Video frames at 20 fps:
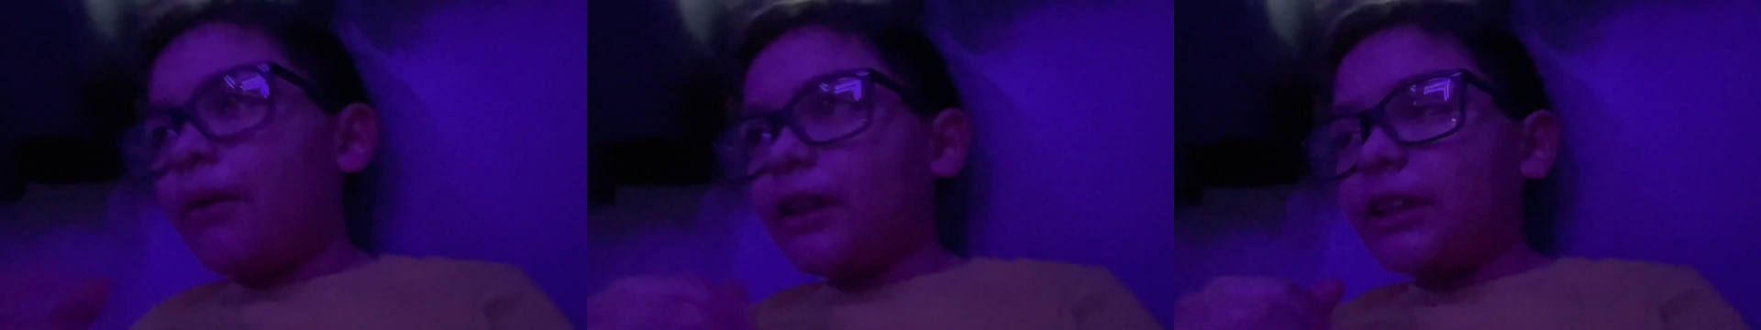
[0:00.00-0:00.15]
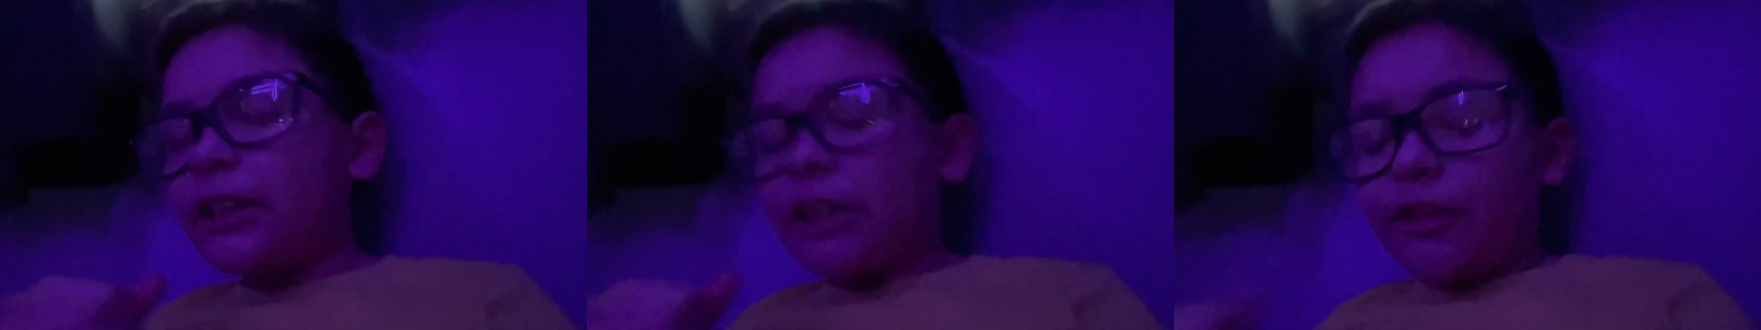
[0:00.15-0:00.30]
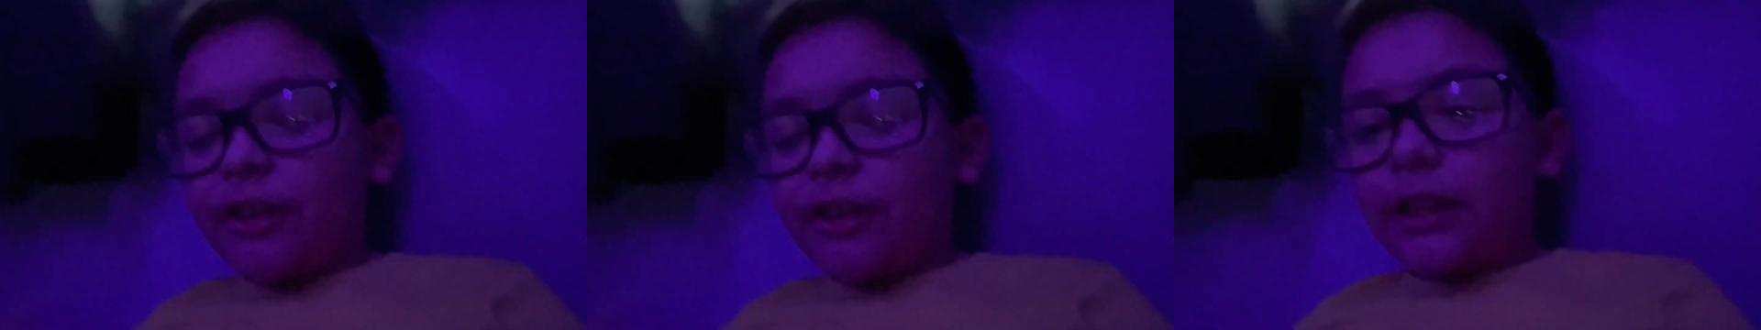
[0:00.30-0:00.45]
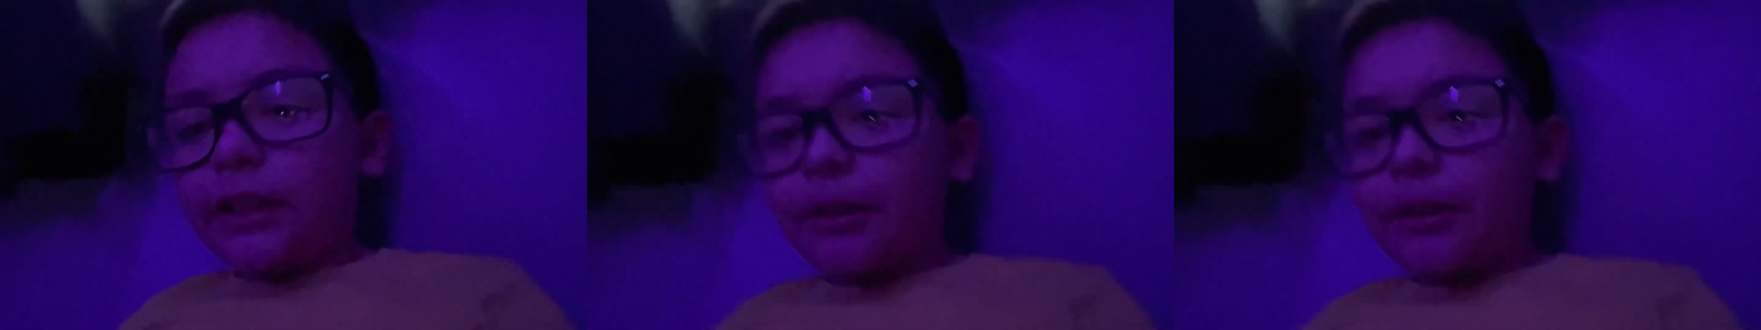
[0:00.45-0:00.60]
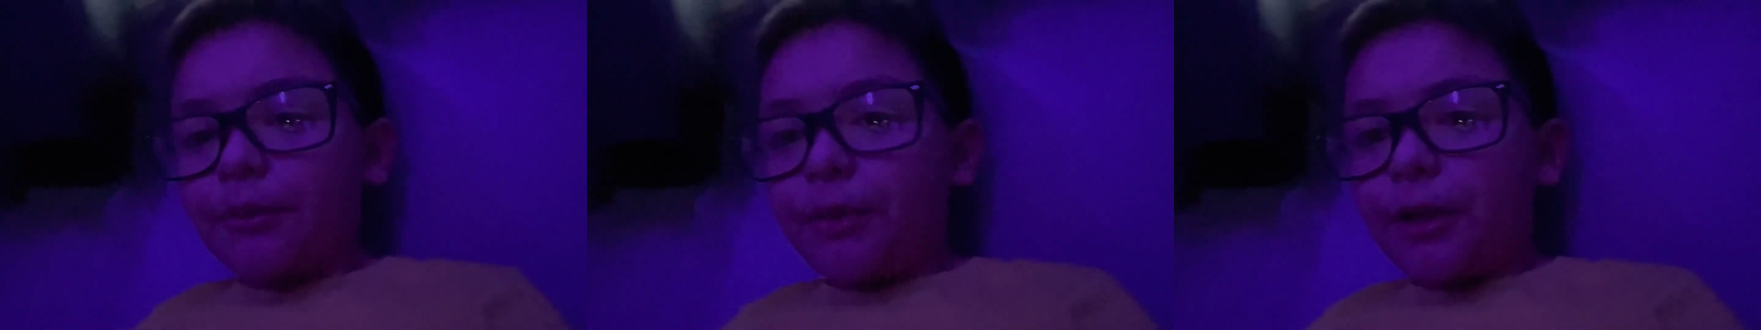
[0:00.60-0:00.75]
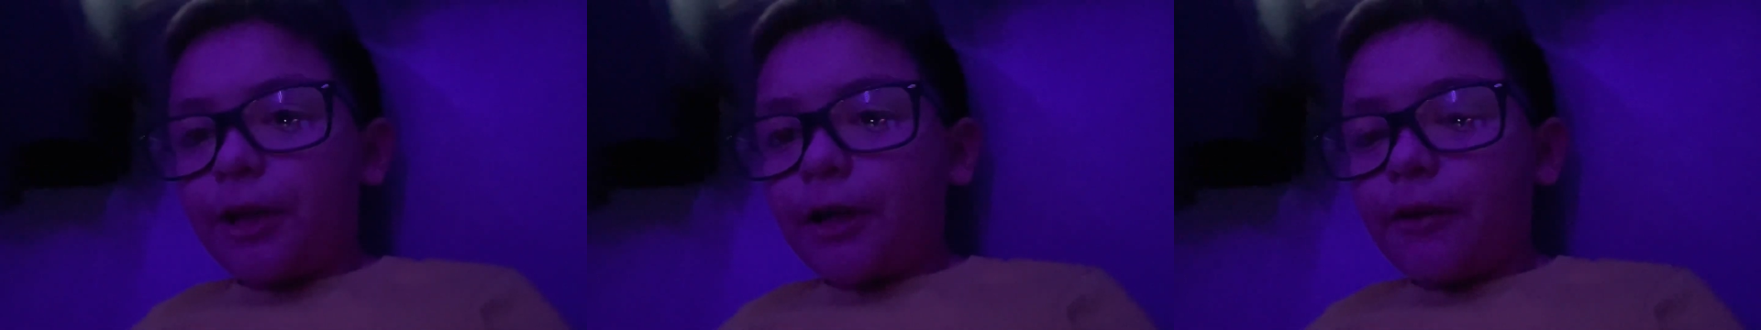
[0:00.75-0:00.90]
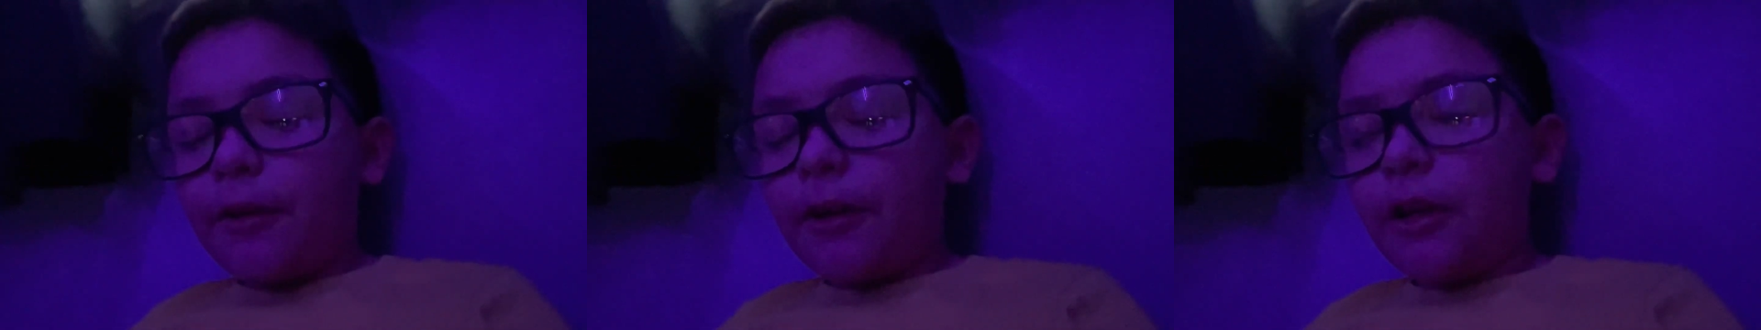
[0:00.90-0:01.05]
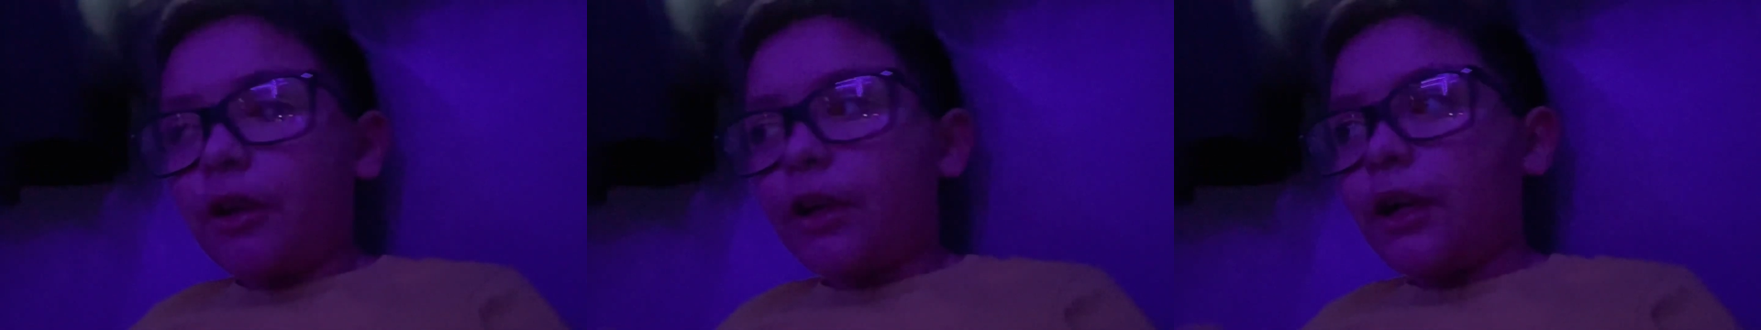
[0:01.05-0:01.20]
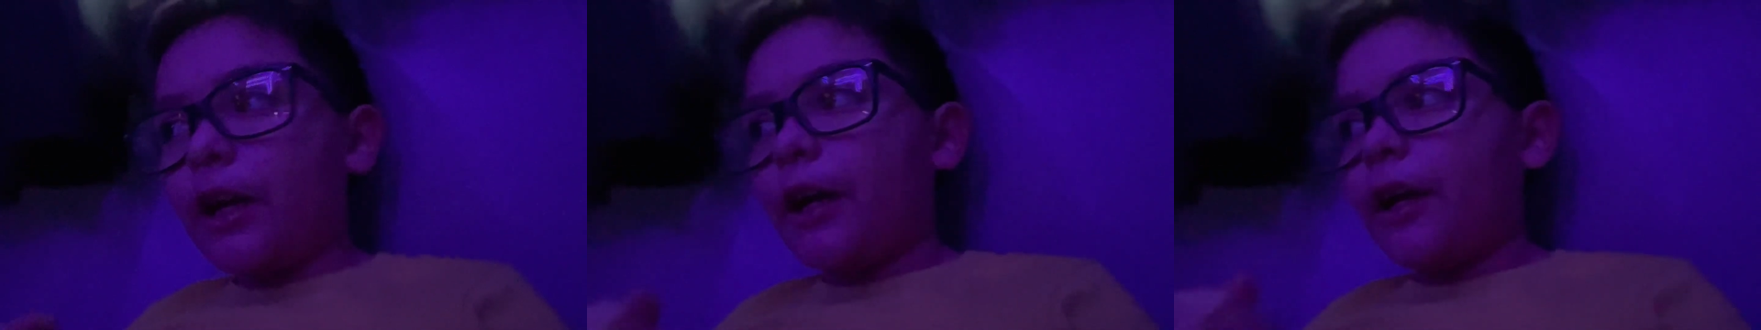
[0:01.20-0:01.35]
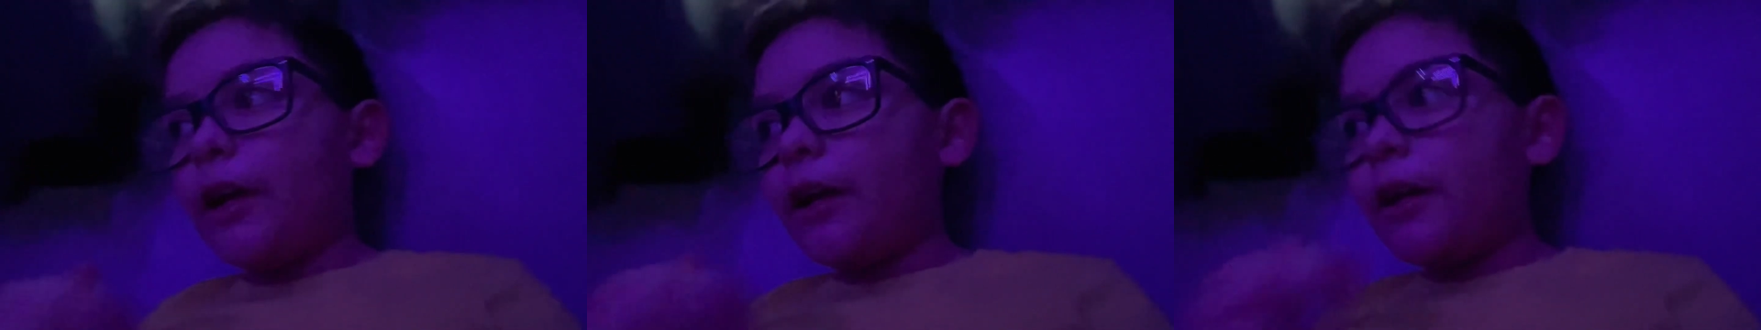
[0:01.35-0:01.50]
to tell you guys something okay